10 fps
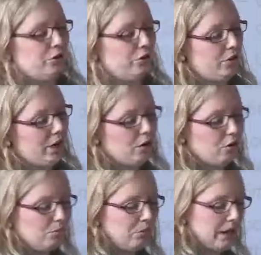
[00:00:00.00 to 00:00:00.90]
on how
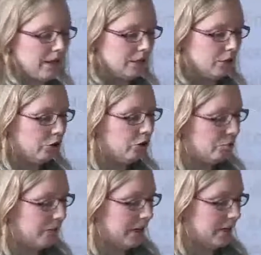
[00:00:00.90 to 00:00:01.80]
compliance and
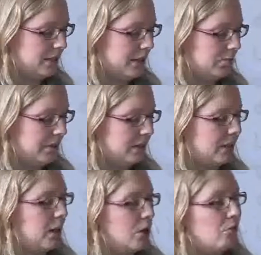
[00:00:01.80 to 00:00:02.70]
non-compliance take place
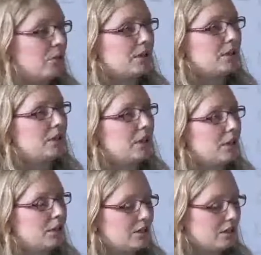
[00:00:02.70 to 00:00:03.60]
was the
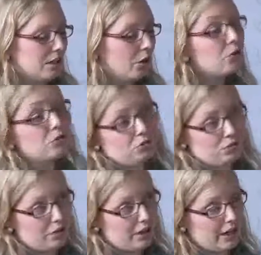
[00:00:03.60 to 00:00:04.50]

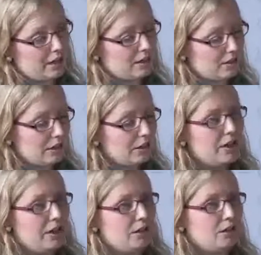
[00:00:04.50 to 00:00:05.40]
also, again,
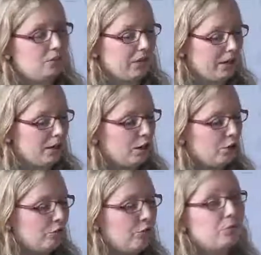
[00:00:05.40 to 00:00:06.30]
standardized way
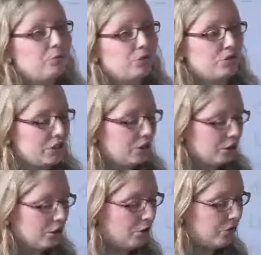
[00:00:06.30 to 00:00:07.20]
for the
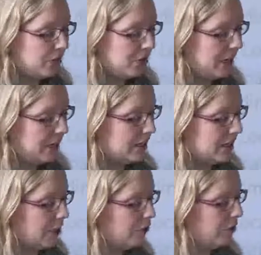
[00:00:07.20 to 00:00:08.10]
procedure of the day
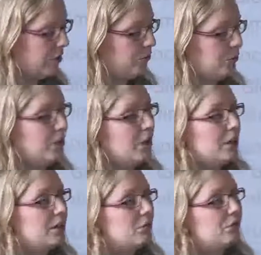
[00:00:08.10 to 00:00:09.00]
itself. There were
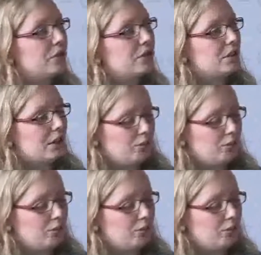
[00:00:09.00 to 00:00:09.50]
different